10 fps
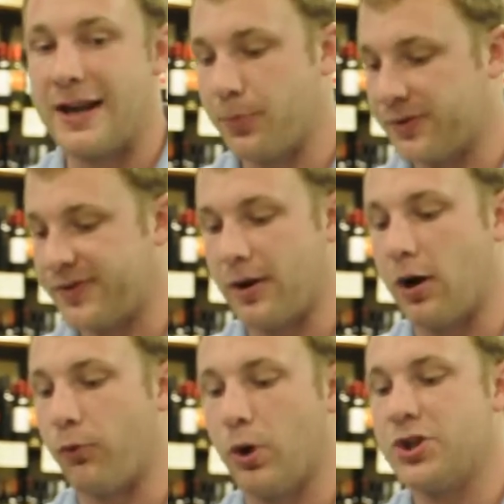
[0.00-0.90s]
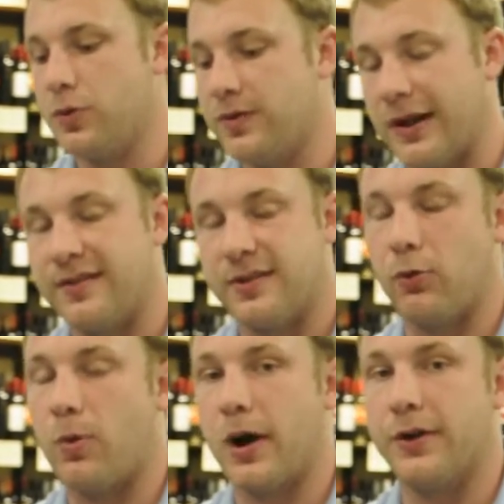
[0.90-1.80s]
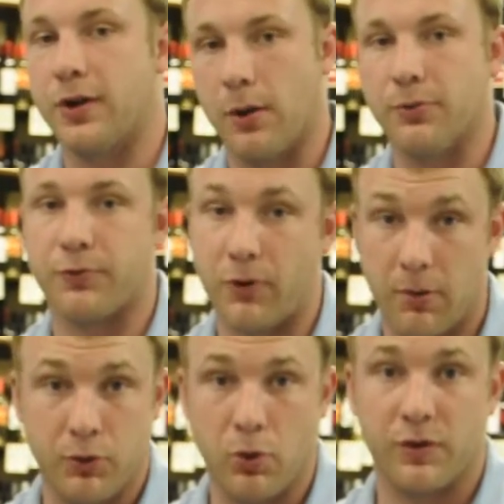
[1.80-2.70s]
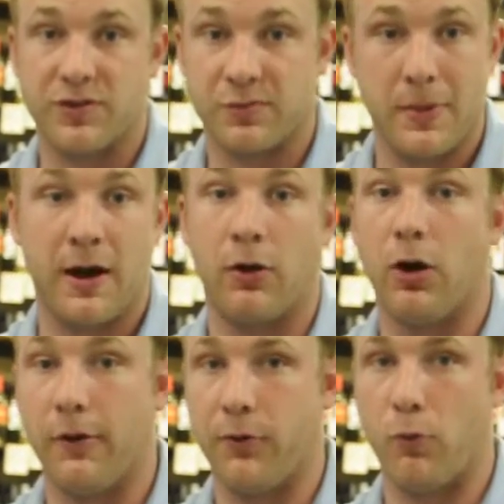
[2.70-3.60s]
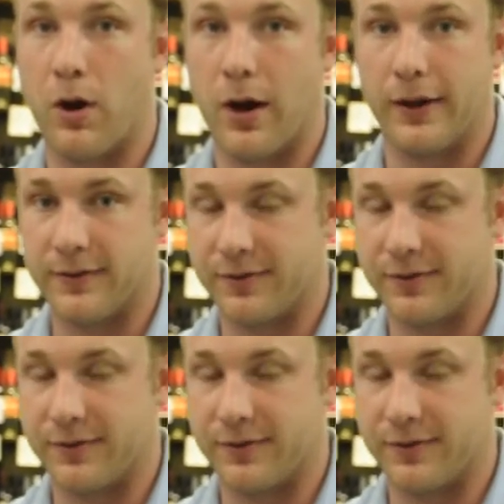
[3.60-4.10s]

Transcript: 80% of what you taste in a wine comes from your smell of the wine.